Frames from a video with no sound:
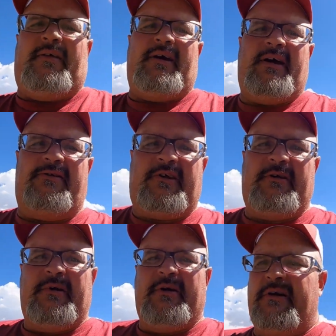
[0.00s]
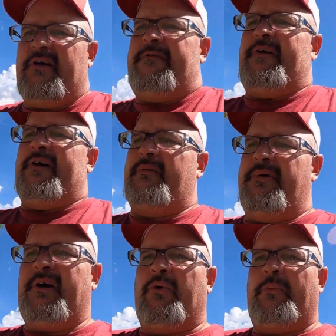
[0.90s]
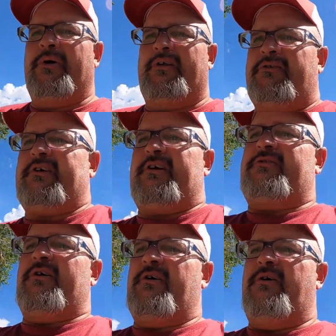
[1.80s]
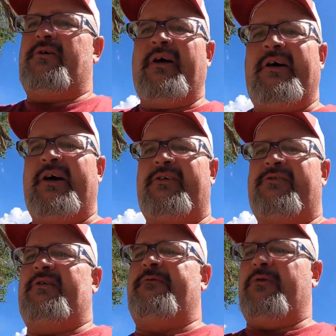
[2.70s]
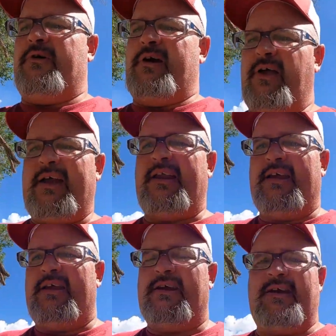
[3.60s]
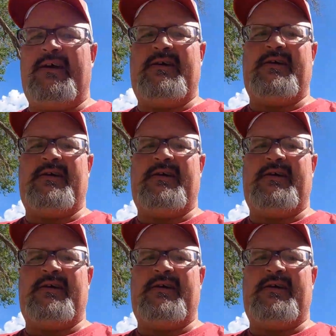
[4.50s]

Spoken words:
It's going to be really fun to build. We're putting a 6.0 LS and a 4L80 in it.